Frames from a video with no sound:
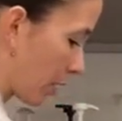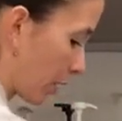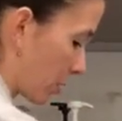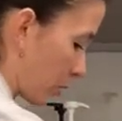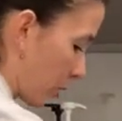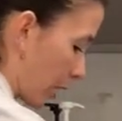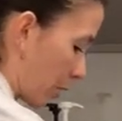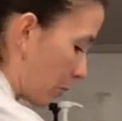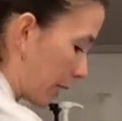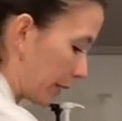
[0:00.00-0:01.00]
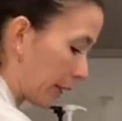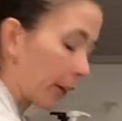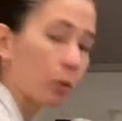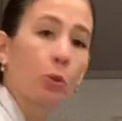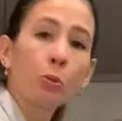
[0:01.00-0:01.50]
So I want to
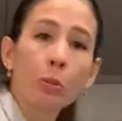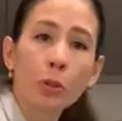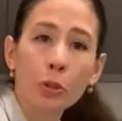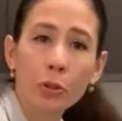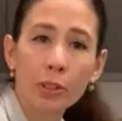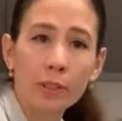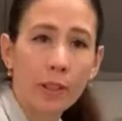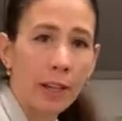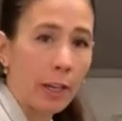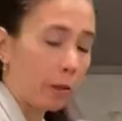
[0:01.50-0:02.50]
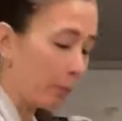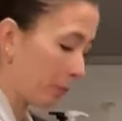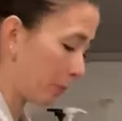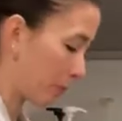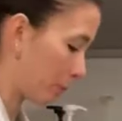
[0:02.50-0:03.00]
take too much of your time,
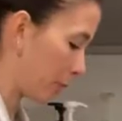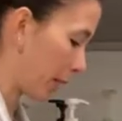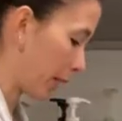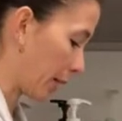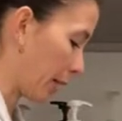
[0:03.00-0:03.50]
but